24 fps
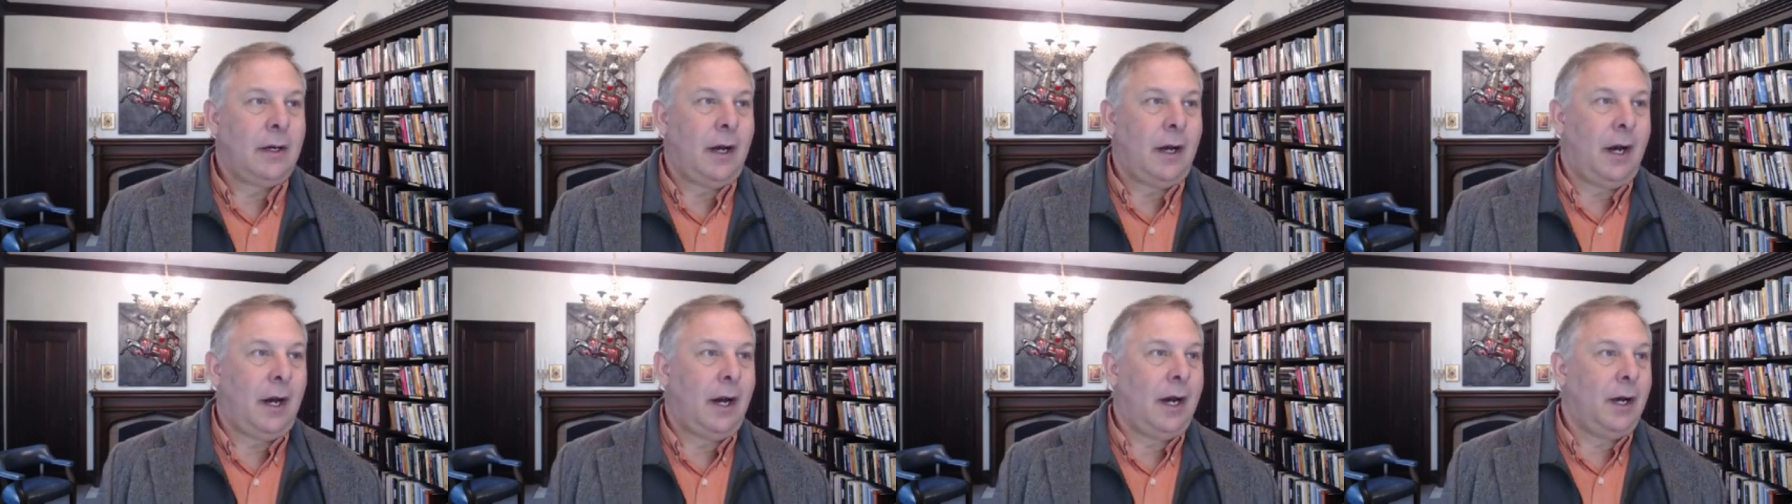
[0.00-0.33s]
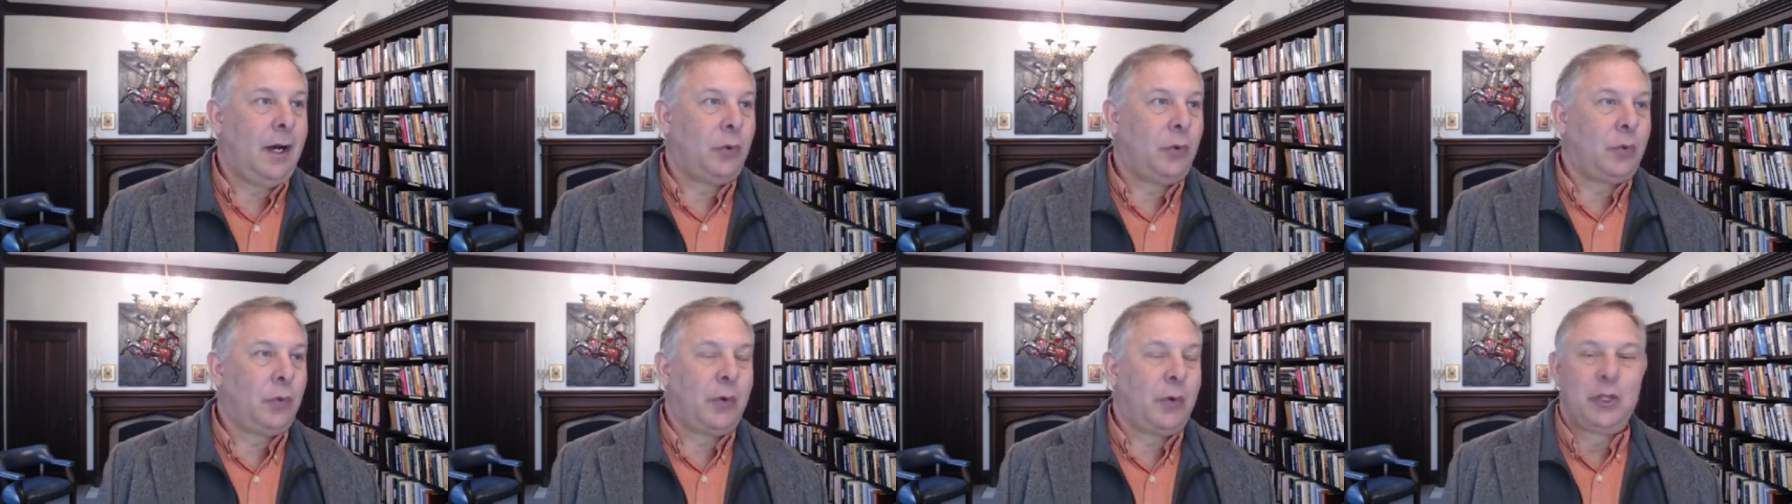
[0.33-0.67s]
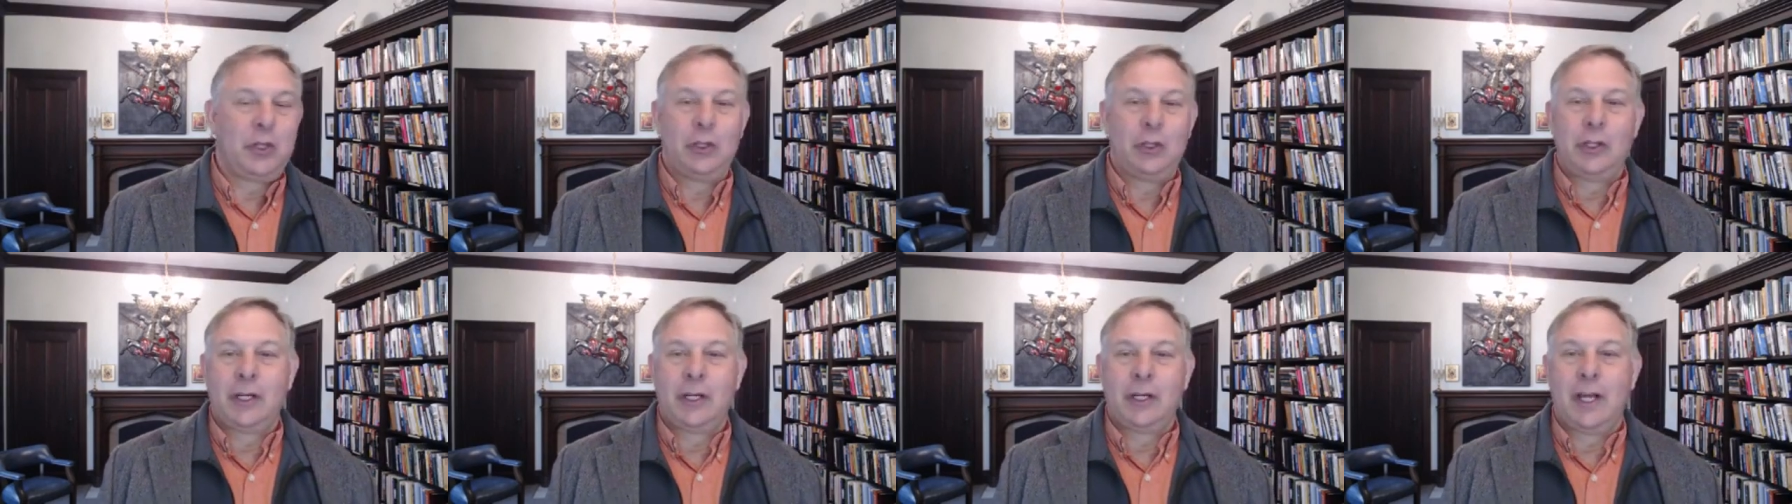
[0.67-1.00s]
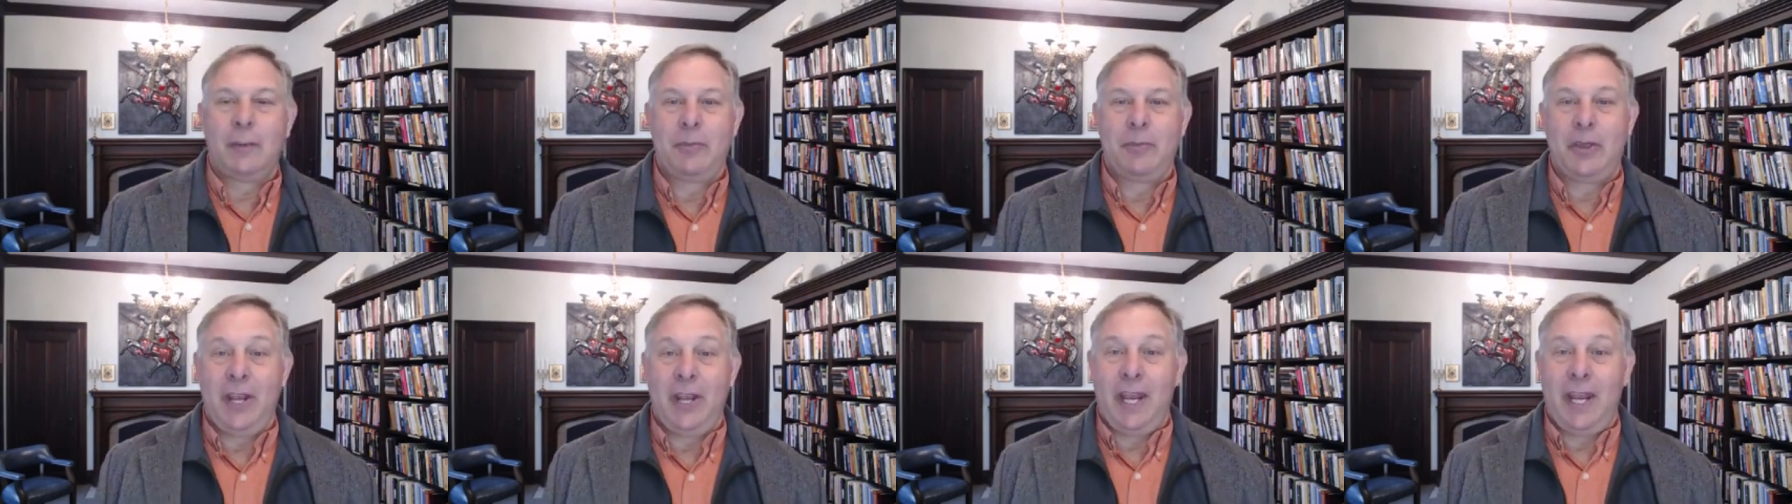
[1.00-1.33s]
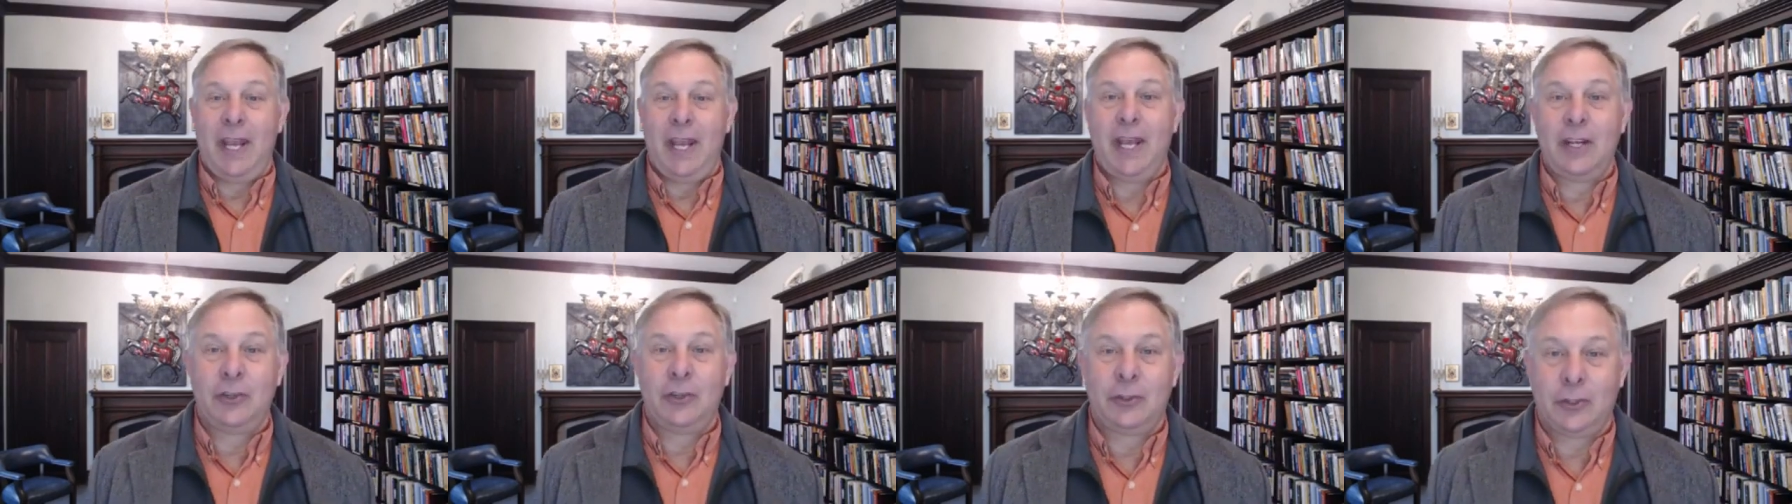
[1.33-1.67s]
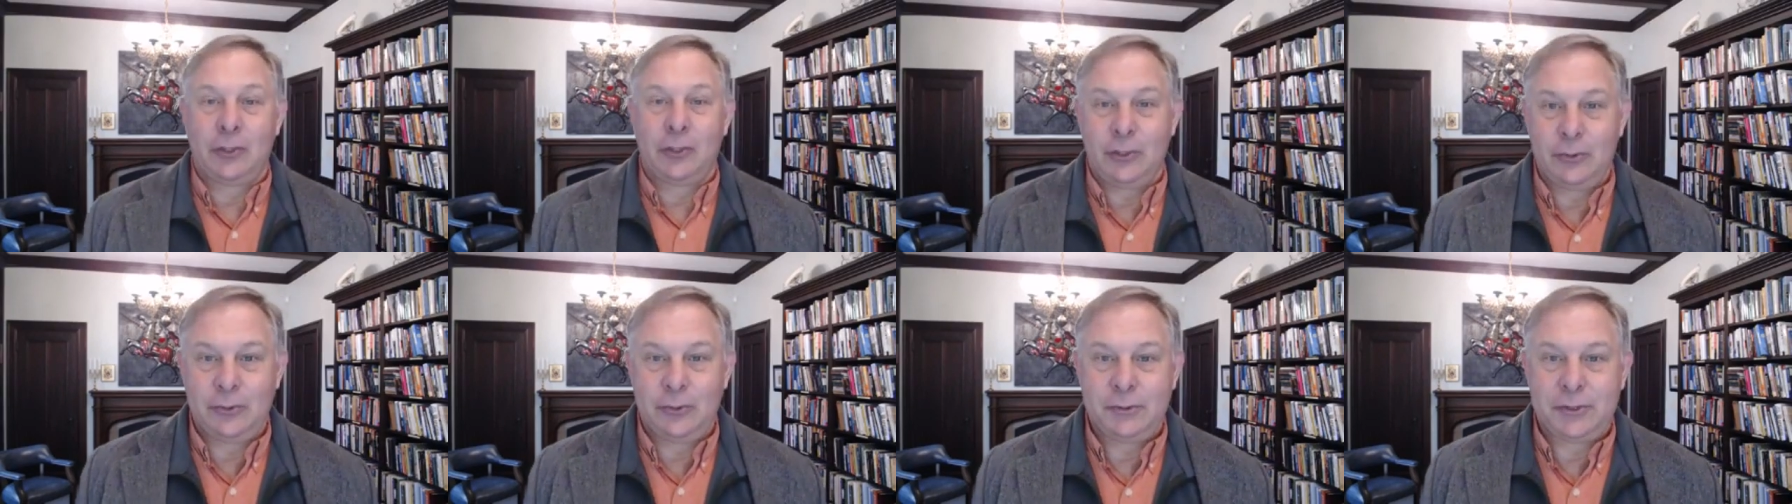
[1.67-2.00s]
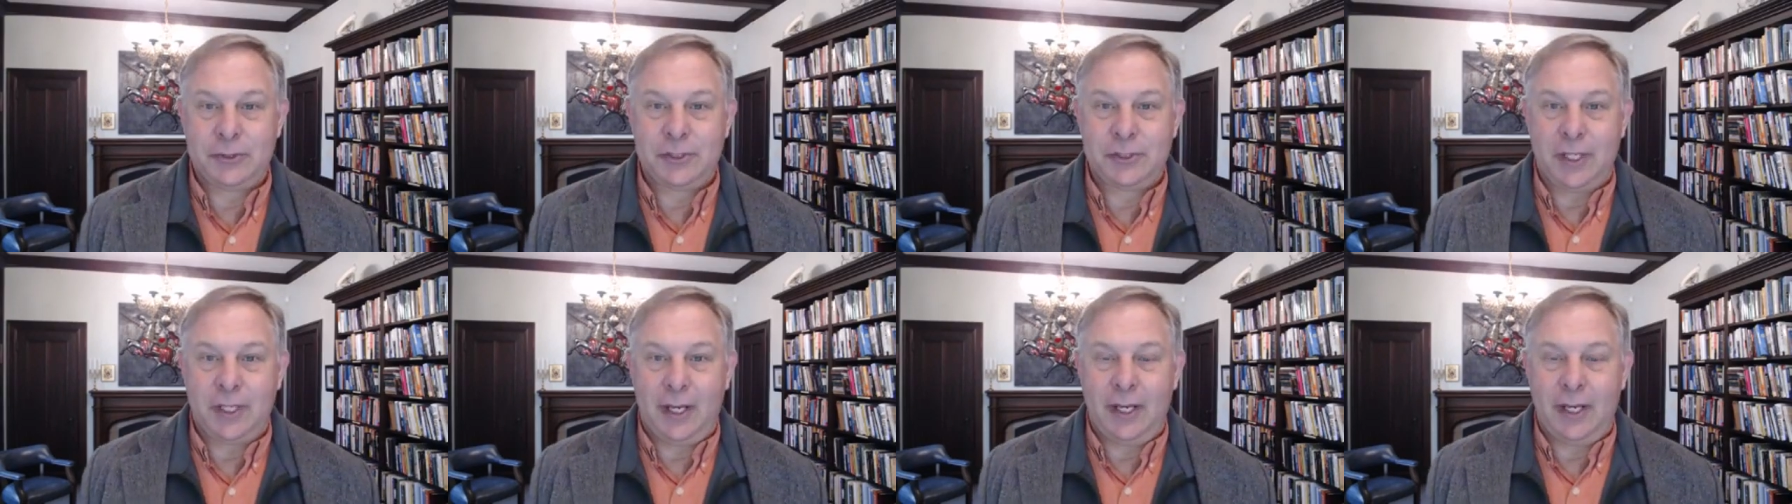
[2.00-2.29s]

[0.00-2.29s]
When you look up the Andrews